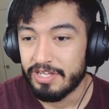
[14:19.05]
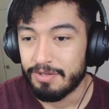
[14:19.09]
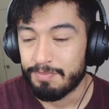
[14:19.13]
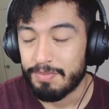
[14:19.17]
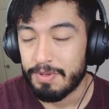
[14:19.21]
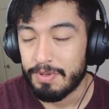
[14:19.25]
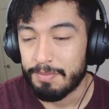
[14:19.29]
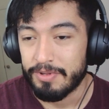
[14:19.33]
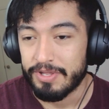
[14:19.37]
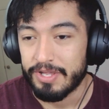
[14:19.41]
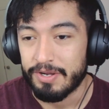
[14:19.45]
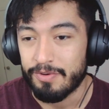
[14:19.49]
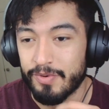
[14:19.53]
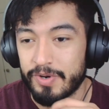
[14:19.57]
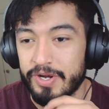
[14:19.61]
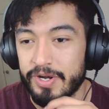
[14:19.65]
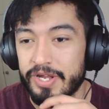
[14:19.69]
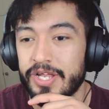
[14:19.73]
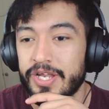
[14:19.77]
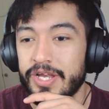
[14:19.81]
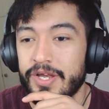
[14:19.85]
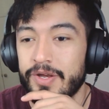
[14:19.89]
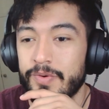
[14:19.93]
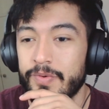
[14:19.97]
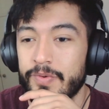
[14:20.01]
people that were
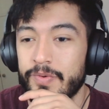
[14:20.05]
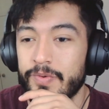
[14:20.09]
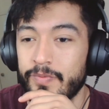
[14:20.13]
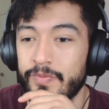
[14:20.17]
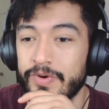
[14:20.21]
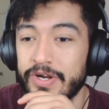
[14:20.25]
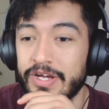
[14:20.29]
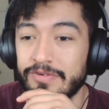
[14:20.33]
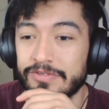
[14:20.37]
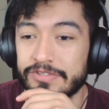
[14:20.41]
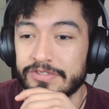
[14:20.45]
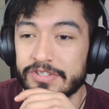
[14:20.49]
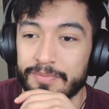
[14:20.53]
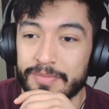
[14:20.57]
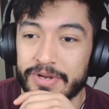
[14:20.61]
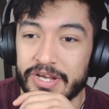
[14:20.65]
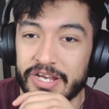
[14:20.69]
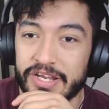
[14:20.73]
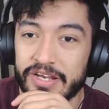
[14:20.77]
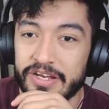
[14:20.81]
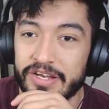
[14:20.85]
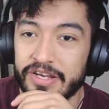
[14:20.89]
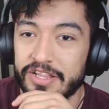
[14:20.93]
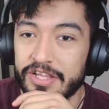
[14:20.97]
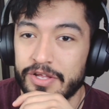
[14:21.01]
in when I was coming
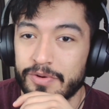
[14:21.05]
in and